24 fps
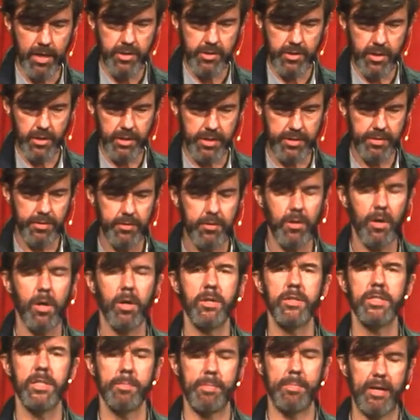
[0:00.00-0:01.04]
Jonathan
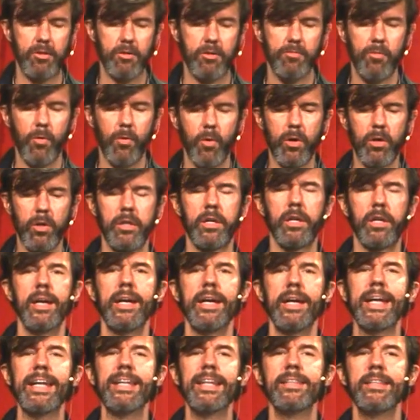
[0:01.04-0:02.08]
talks about work
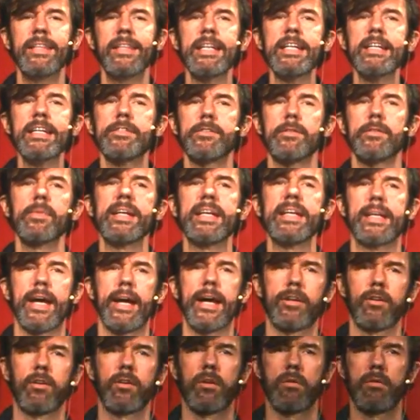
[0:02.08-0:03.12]
in these three
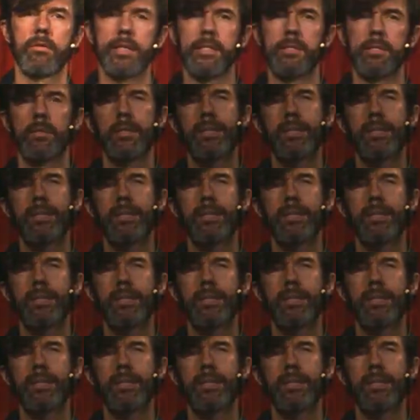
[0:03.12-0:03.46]
categories.